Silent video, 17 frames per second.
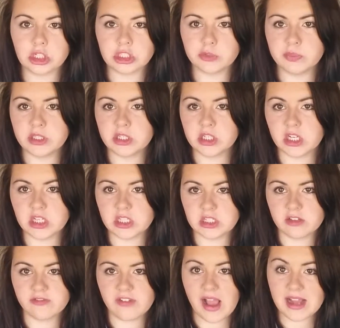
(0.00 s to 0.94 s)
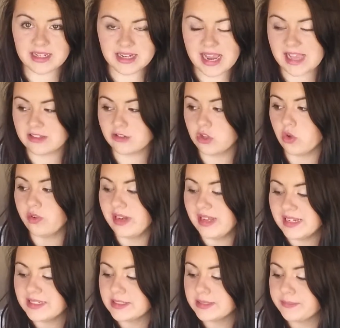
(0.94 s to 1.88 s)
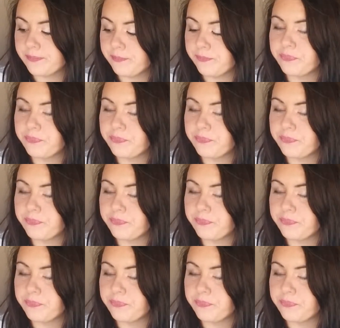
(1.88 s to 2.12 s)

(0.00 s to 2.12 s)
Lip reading: just because the fact it has no lid.